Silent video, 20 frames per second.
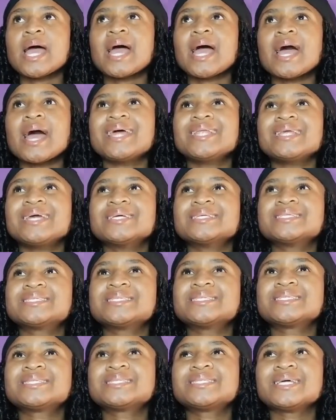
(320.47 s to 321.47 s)
and
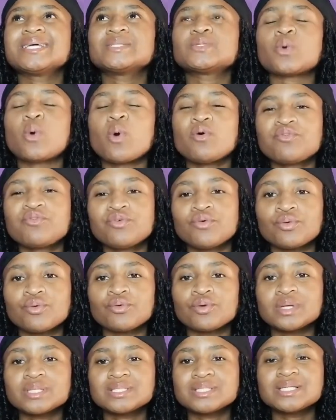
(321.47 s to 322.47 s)
it's awful.
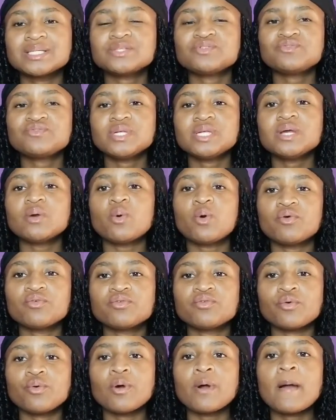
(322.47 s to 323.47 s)
It's really
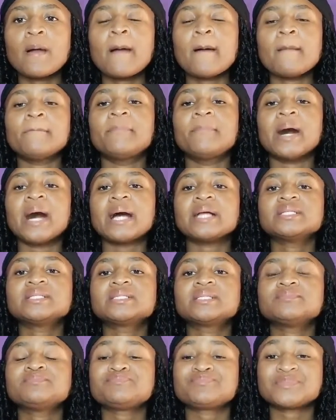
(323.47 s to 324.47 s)
awful. But
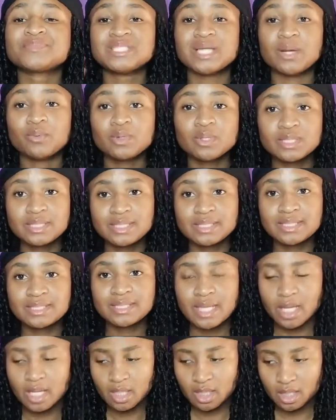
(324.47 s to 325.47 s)
Njabulo did
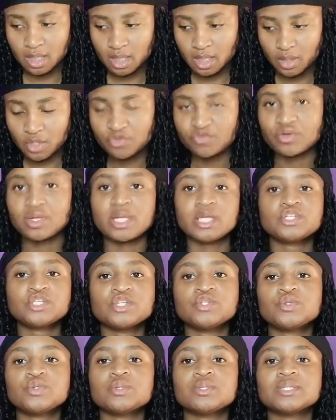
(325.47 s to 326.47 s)
say in
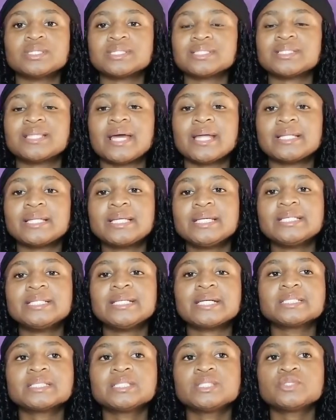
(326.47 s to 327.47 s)
relation to this that he
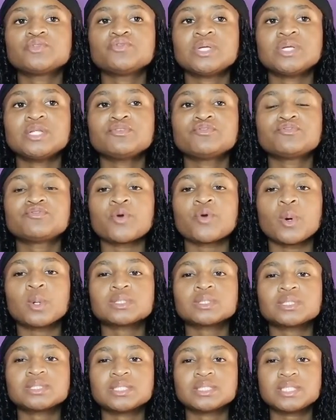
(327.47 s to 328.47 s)
doesn't really
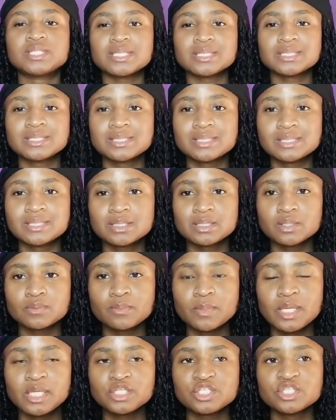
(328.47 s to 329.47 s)
fault the justice system.
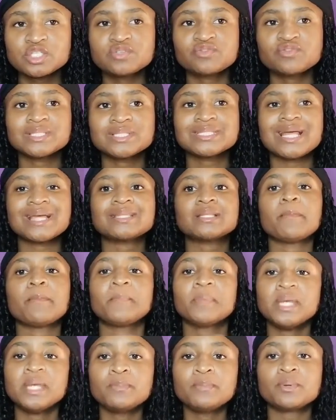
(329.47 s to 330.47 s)
He just feels like the
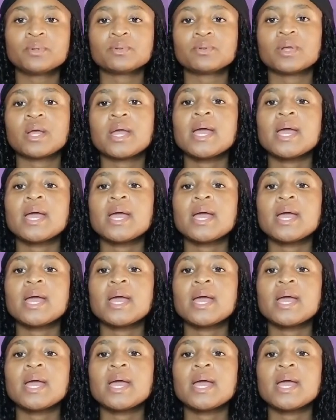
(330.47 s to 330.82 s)
people